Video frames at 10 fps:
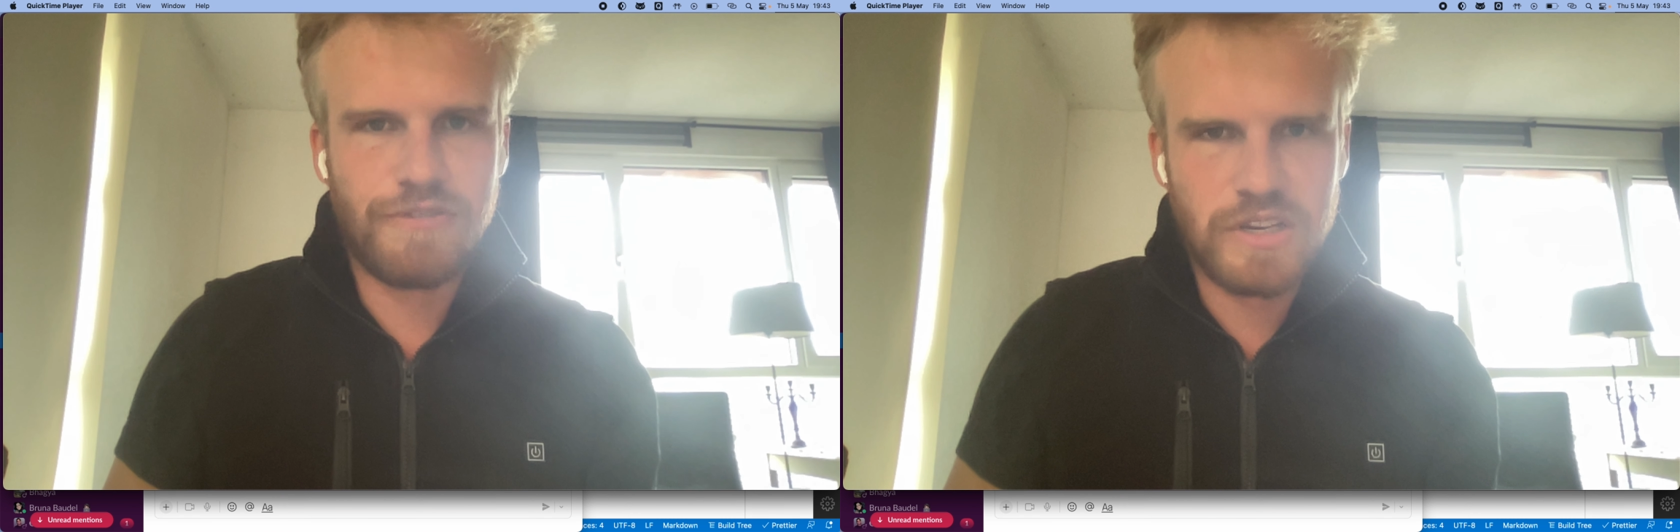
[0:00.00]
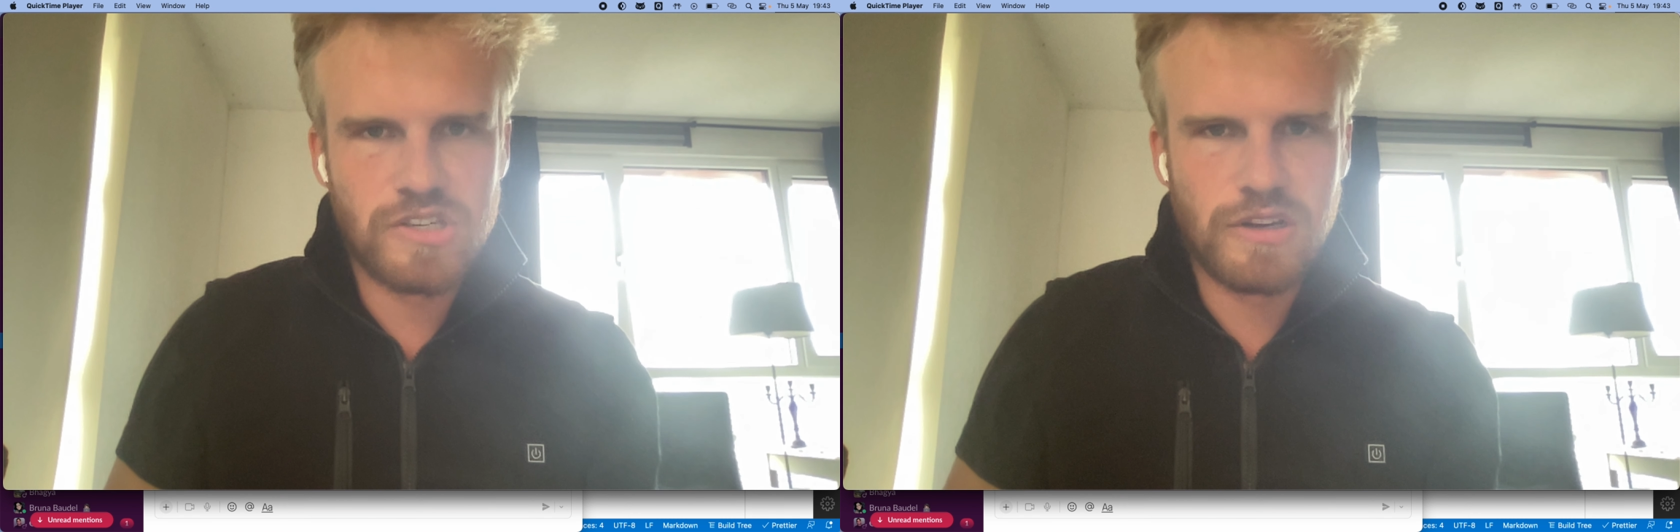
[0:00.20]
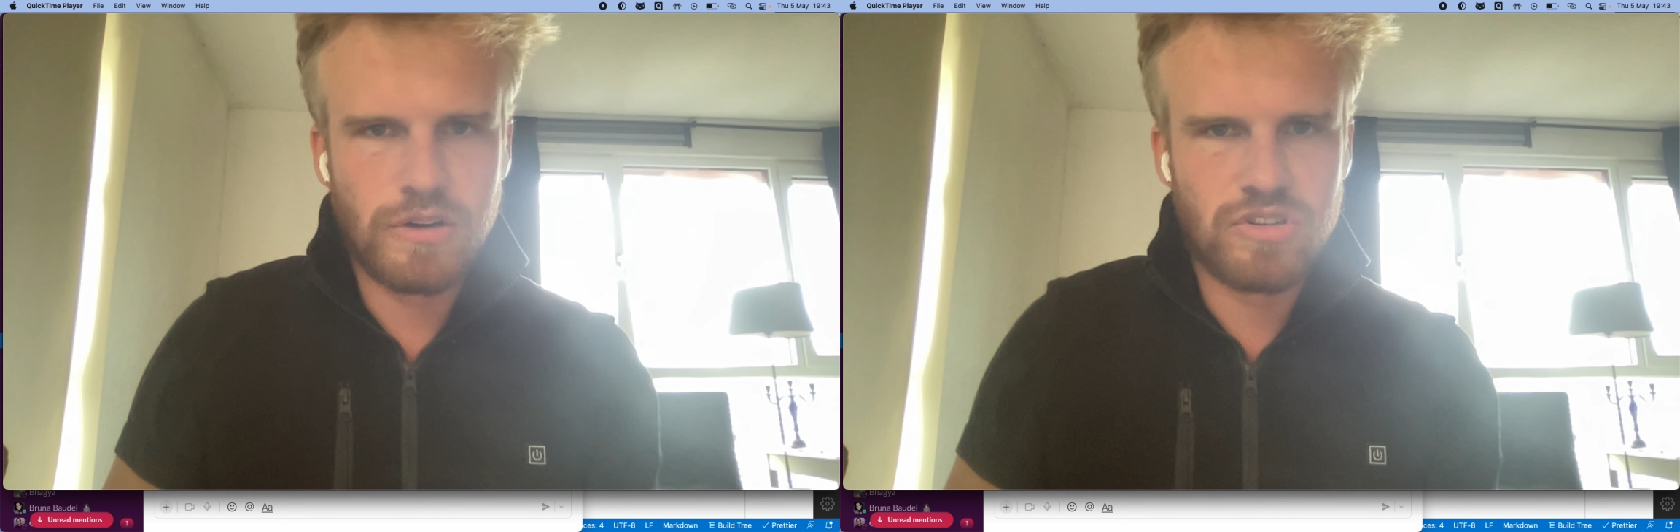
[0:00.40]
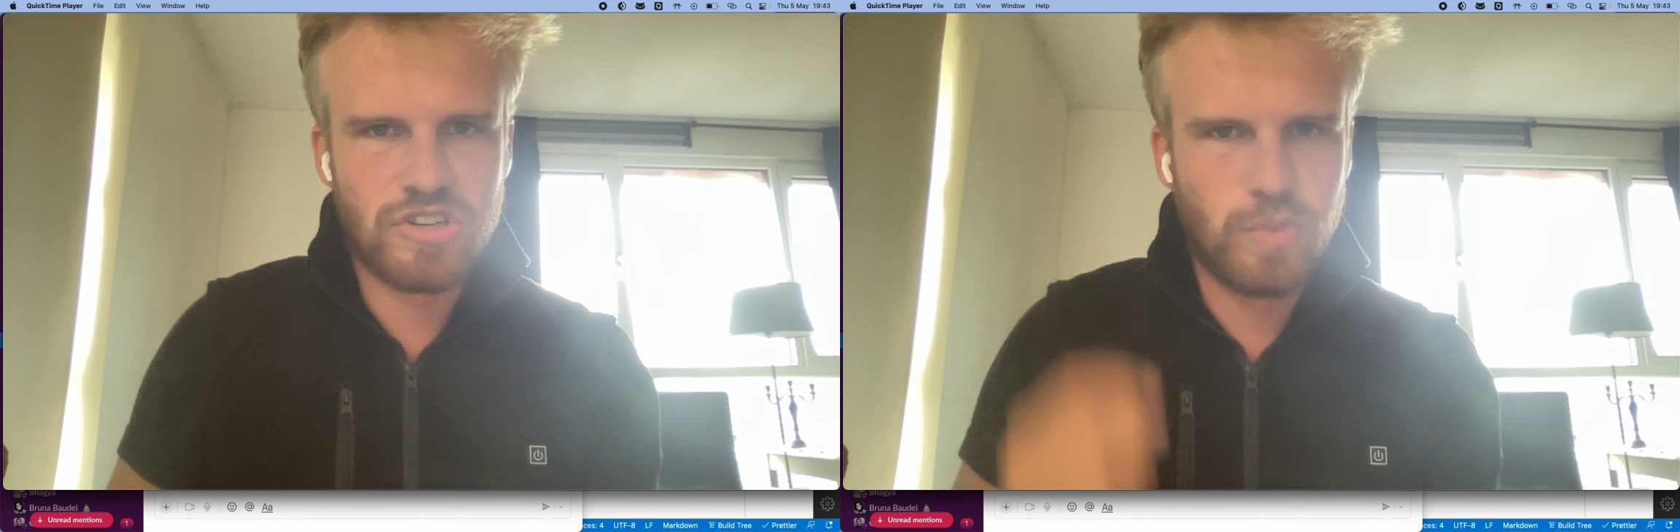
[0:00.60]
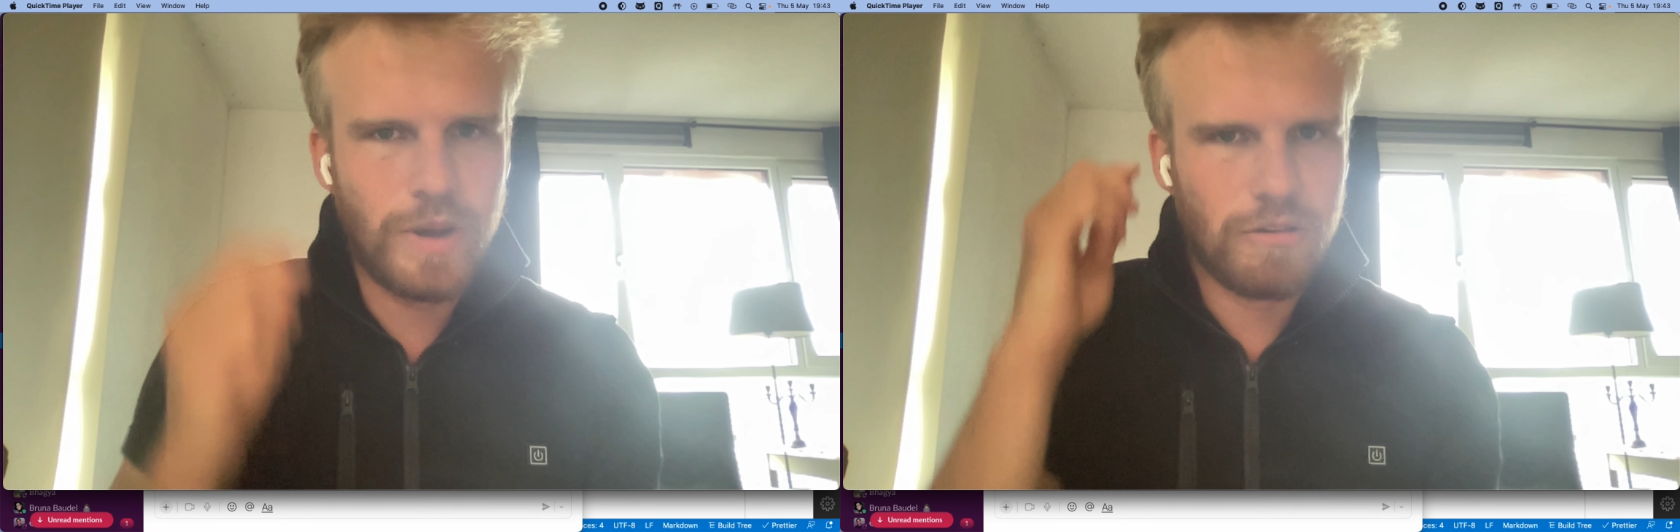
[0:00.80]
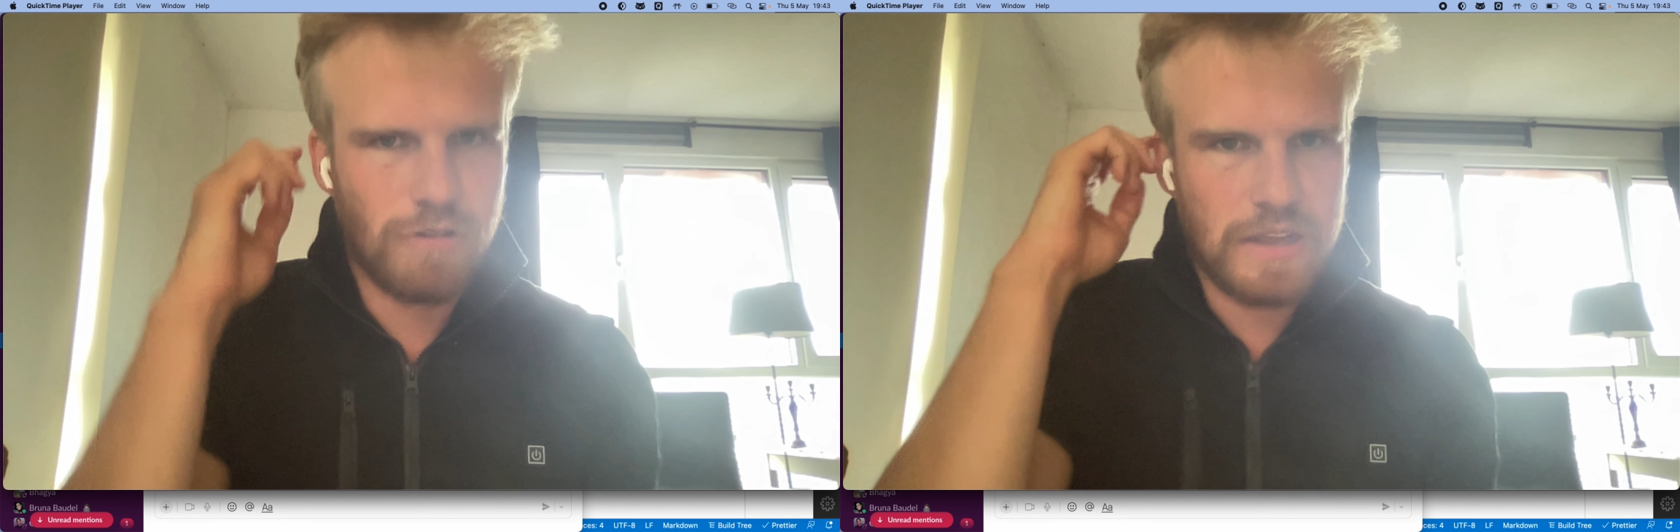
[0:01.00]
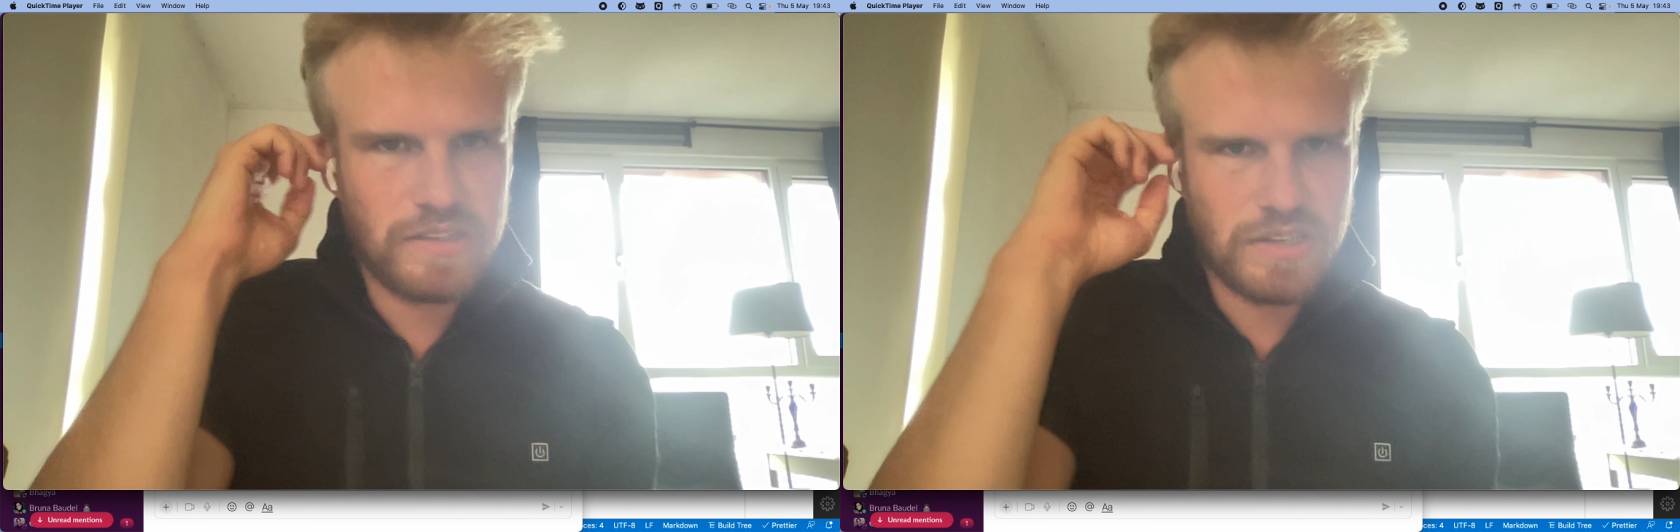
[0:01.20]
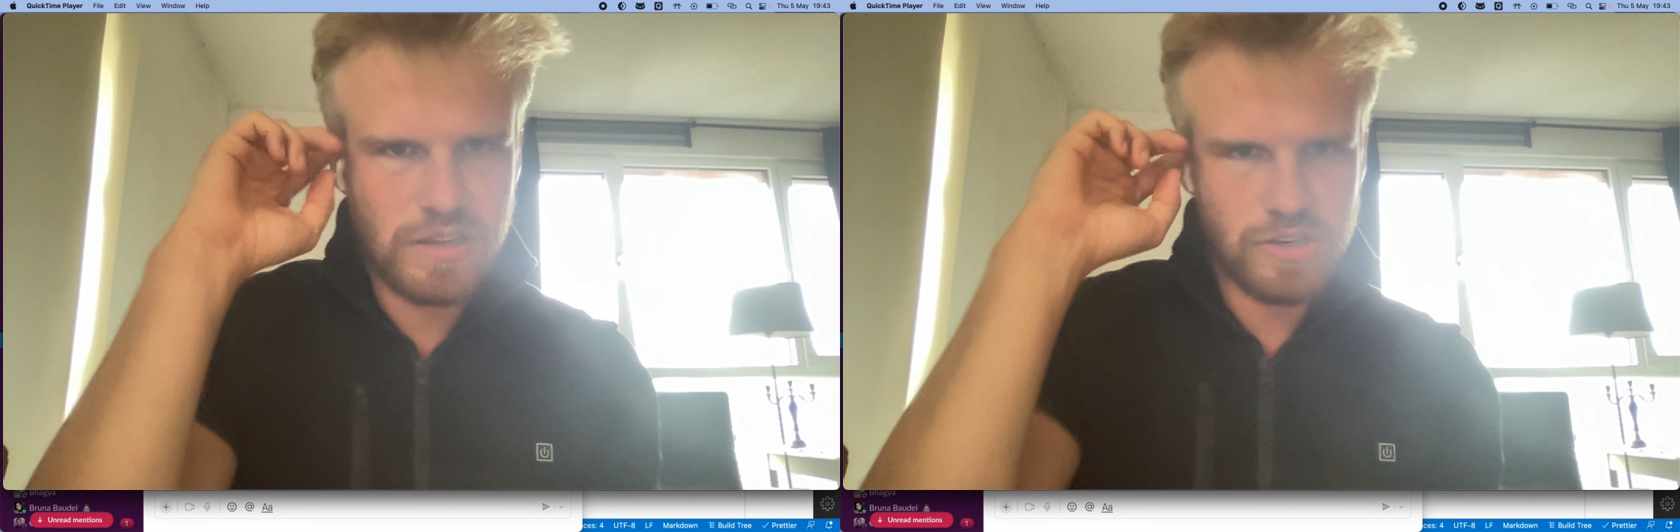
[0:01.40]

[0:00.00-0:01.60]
VS Code as well, right?